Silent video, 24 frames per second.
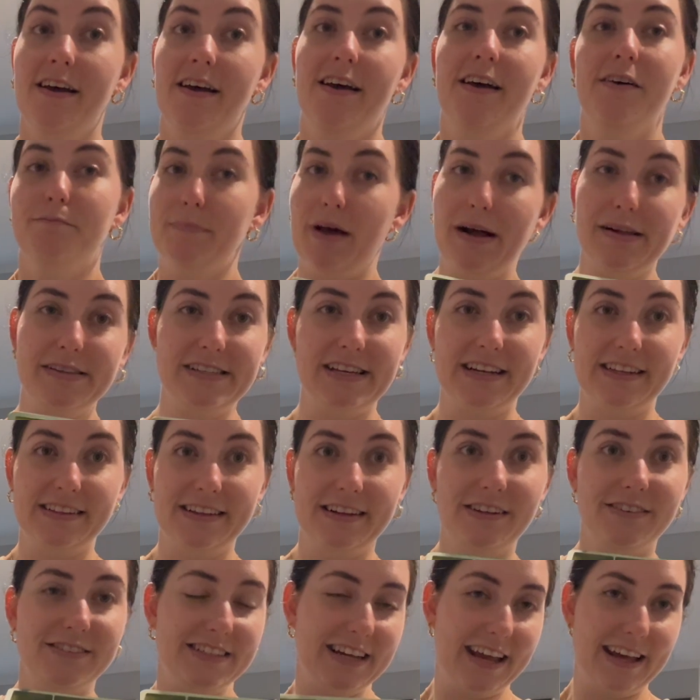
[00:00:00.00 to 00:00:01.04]
melt it a little
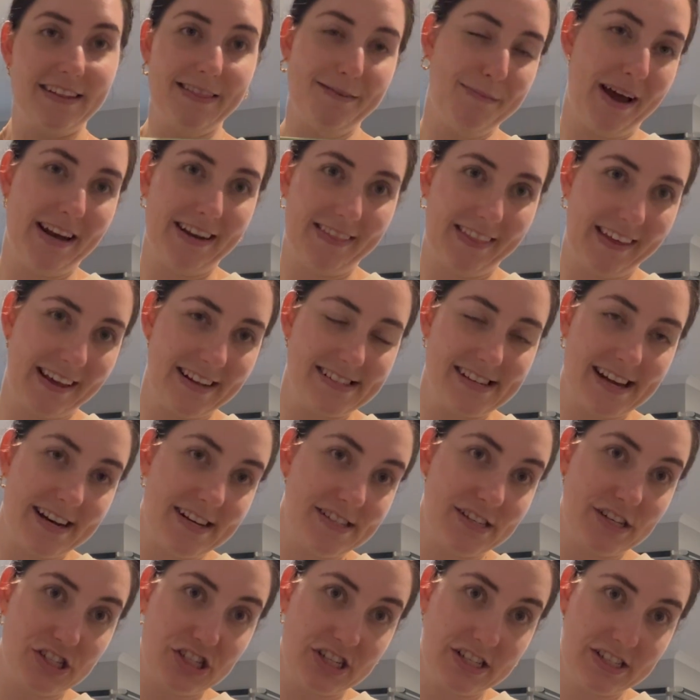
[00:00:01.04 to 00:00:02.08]
to get them out of the container so
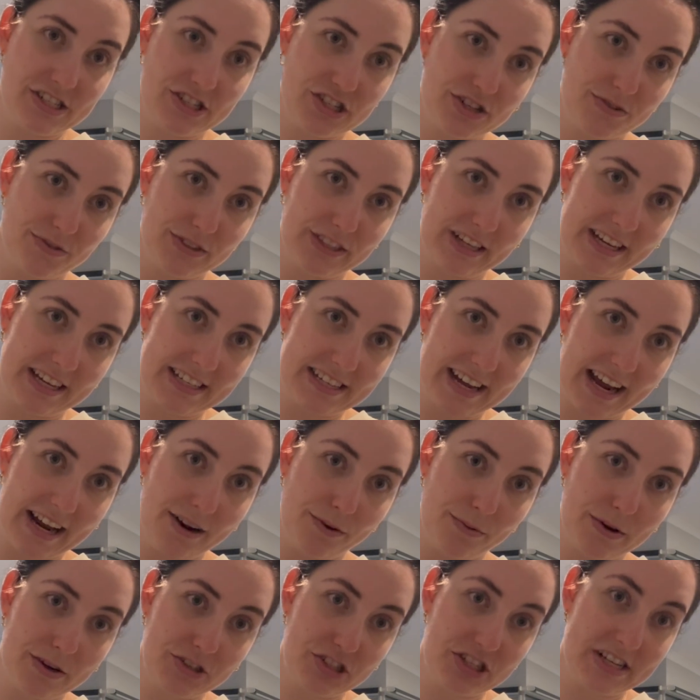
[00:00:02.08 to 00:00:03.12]
she doesn't chew in the container
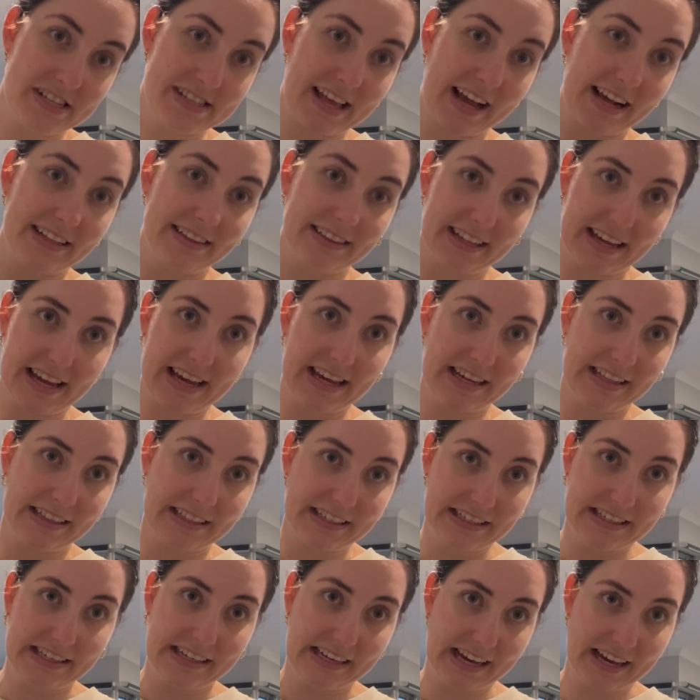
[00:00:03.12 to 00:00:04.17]
while she's like licking
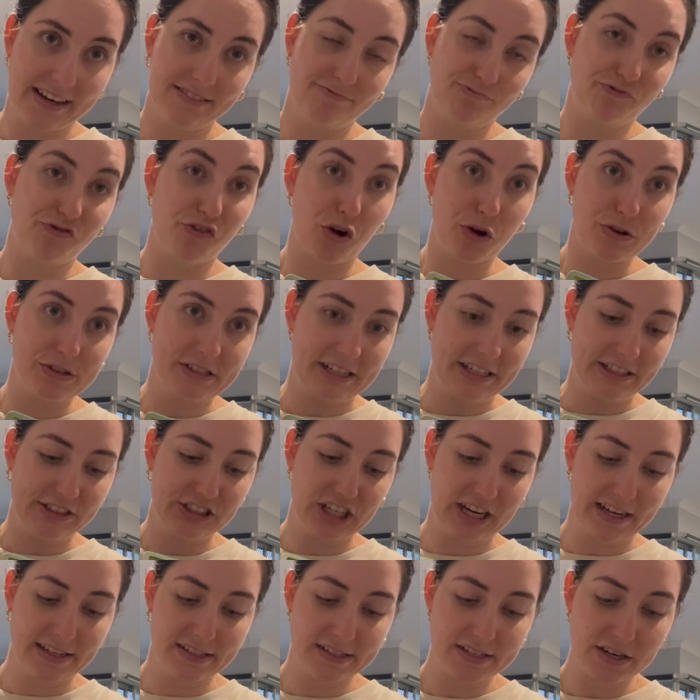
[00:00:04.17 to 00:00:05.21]
the frozen
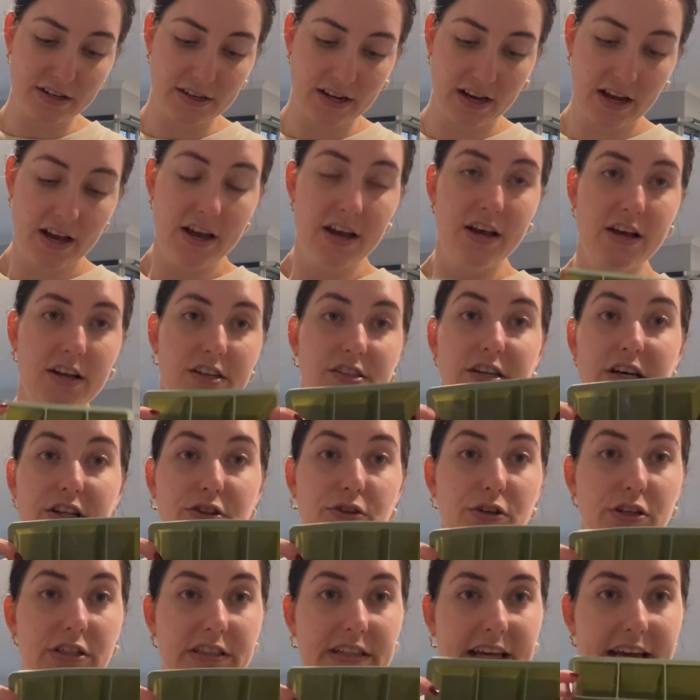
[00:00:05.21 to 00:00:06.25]
chicken stock. So I
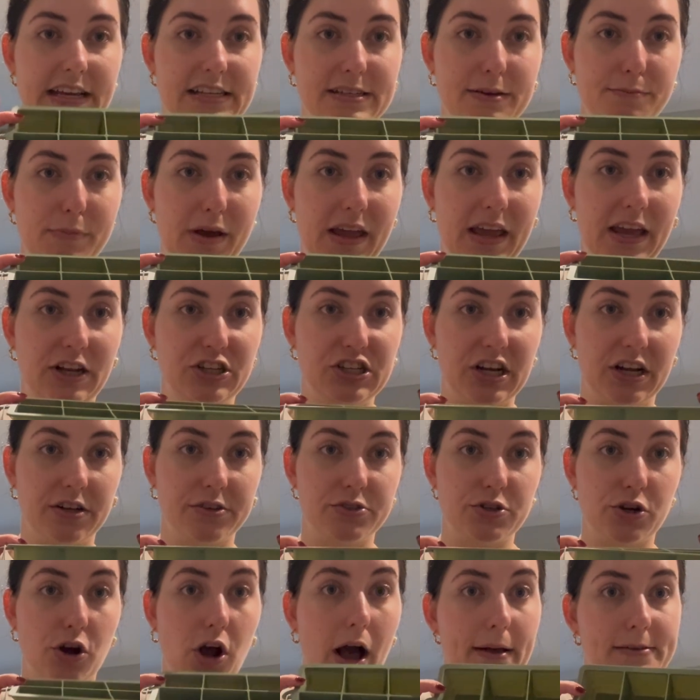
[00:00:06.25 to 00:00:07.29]
thought these and making chicken
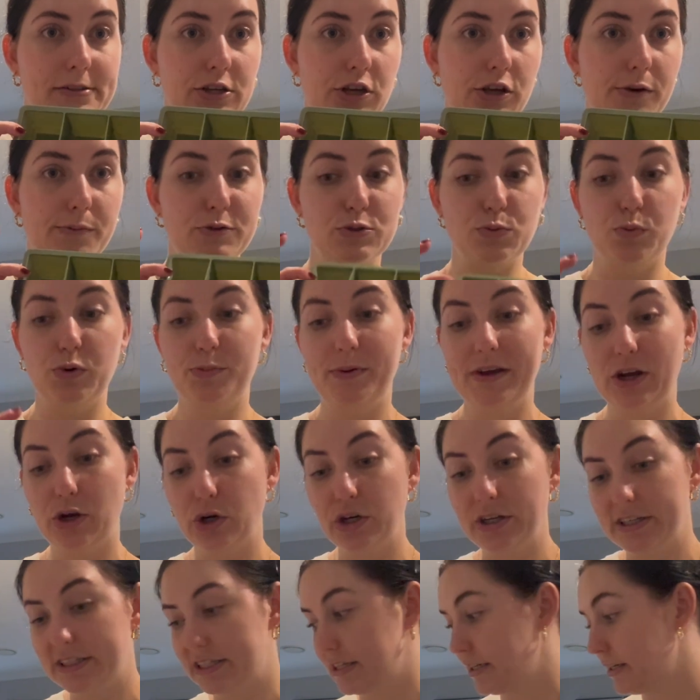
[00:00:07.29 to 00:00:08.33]
stock ice cubes would be
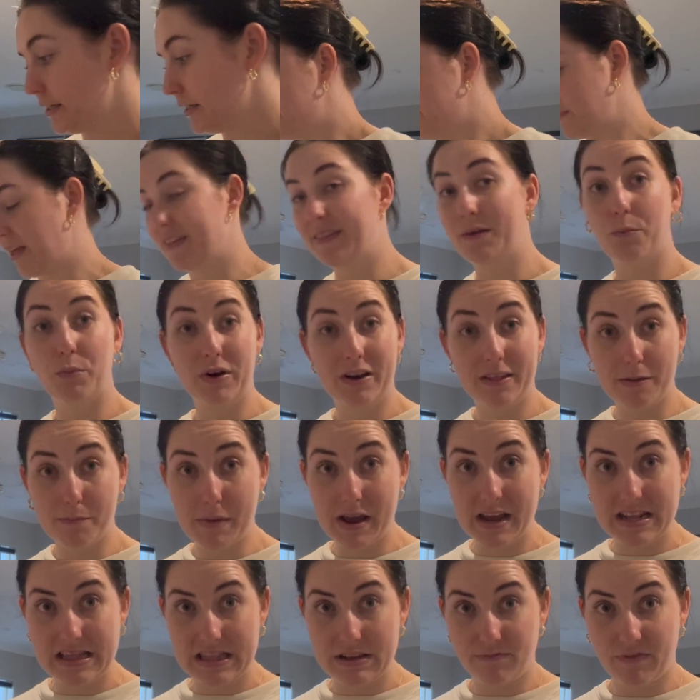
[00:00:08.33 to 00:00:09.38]
good. And then one of the
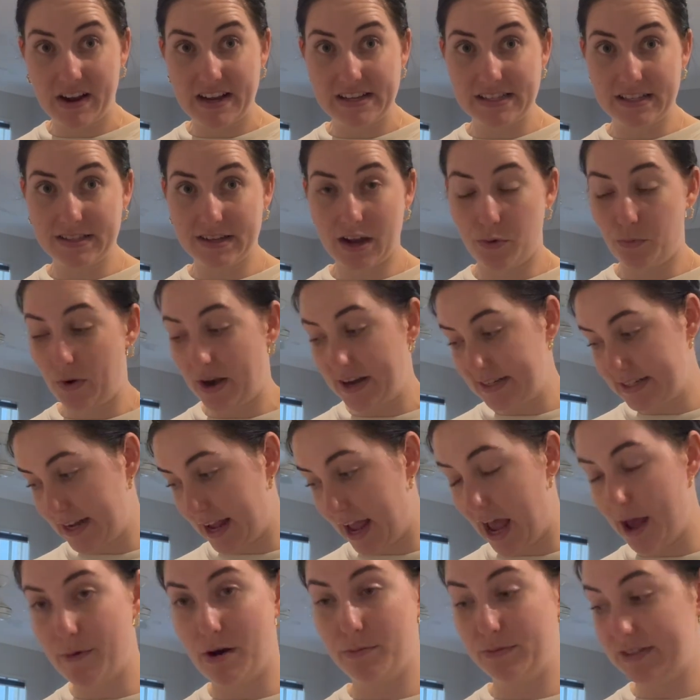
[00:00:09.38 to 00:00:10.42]
main reasons I went to
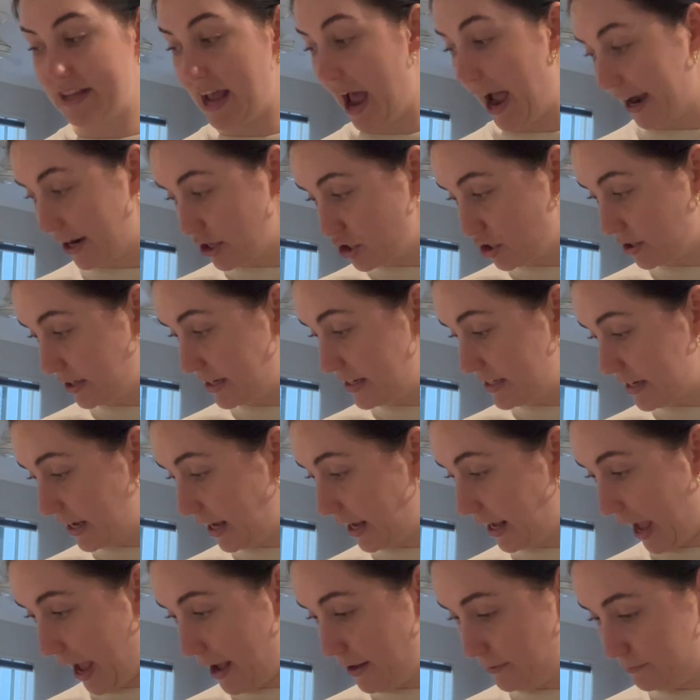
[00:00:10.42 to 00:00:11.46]
Kmart was actually to
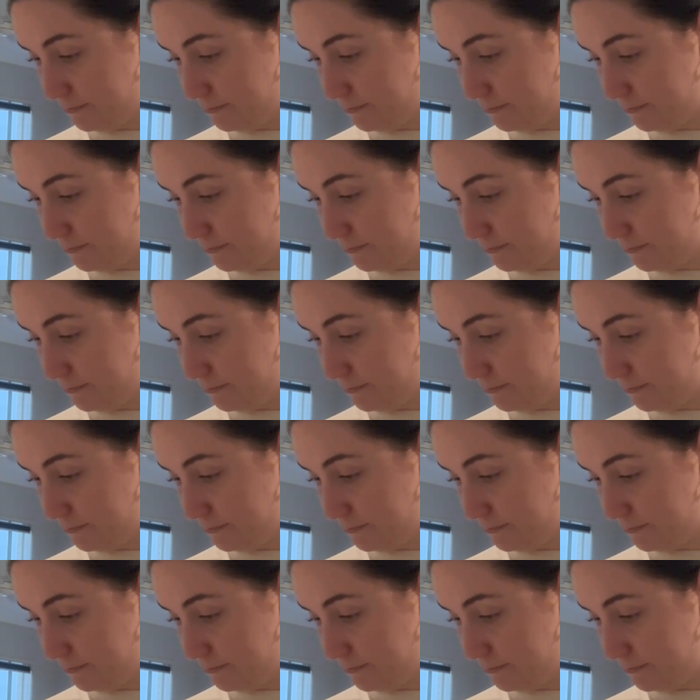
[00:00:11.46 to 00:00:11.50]
get